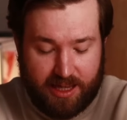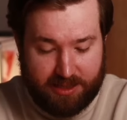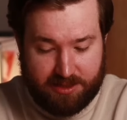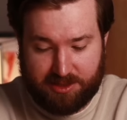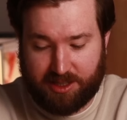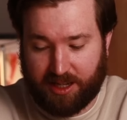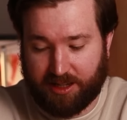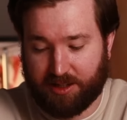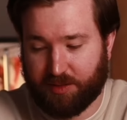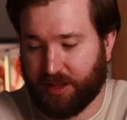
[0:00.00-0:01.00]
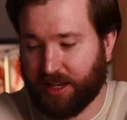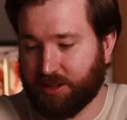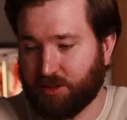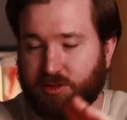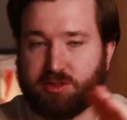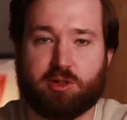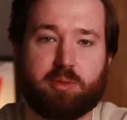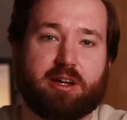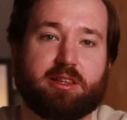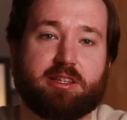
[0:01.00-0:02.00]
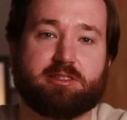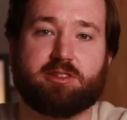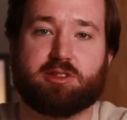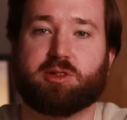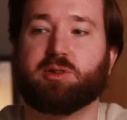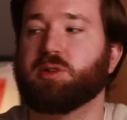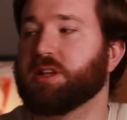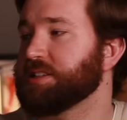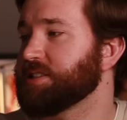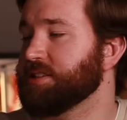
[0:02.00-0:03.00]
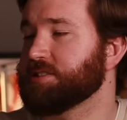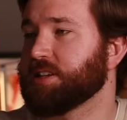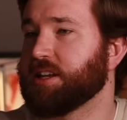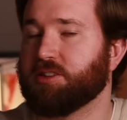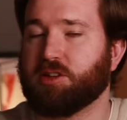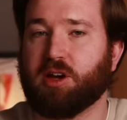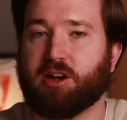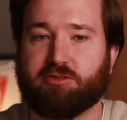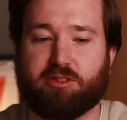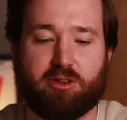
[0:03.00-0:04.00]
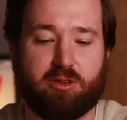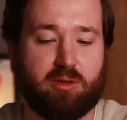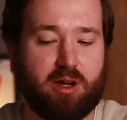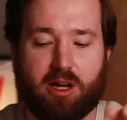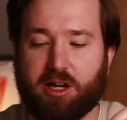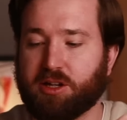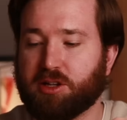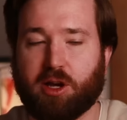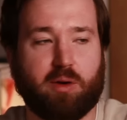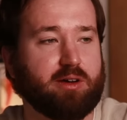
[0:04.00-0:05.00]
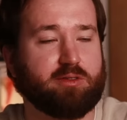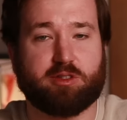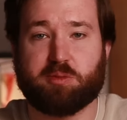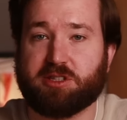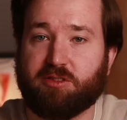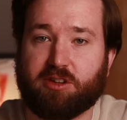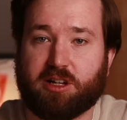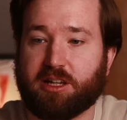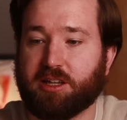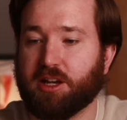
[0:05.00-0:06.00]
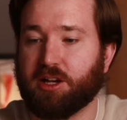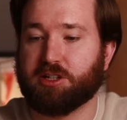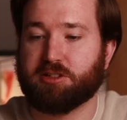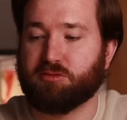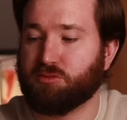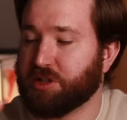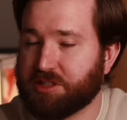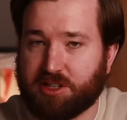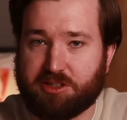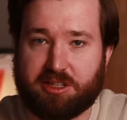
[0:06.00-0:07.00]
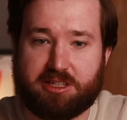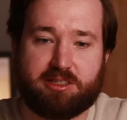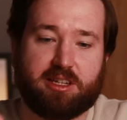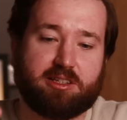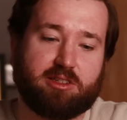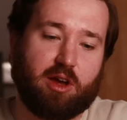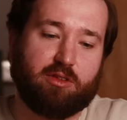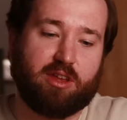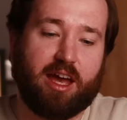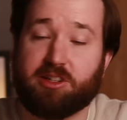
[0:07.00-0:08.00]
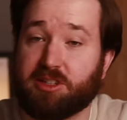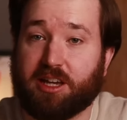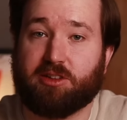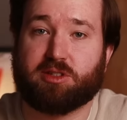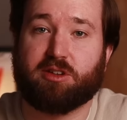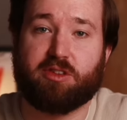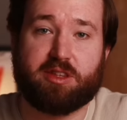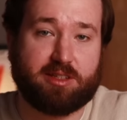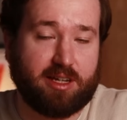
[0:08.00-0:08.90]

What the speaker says: insane that you're not taught about this in school. It's insane that you have to go out and specifically research these things. You have to educate yourself in the